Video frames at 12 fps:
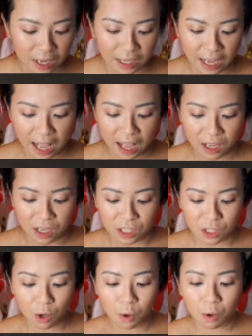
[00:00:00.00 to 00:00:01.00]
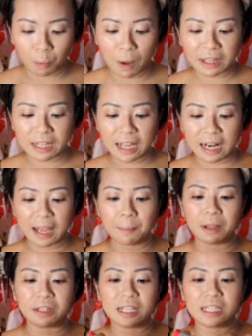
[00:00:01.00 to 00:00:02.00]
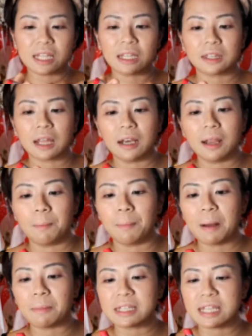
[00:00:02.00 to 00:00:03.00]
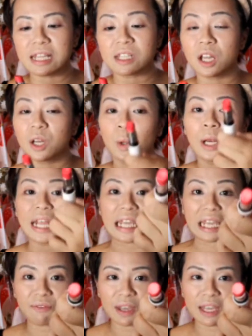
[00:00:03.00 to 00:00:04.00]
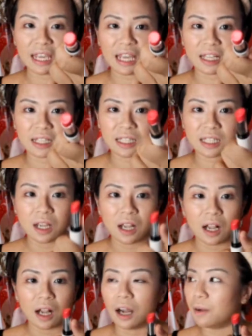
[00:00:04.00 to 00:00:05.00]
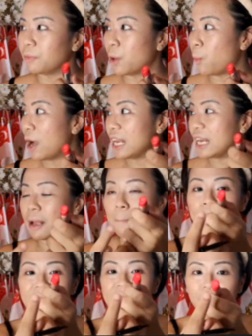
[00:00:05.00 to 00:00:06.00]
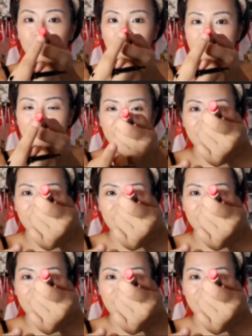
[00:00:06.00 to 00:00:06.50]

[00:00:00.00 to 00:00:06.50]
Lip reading: Yeah. So one thing I like about this tinted lip balm is that it's not only giving its the one in the middle, right?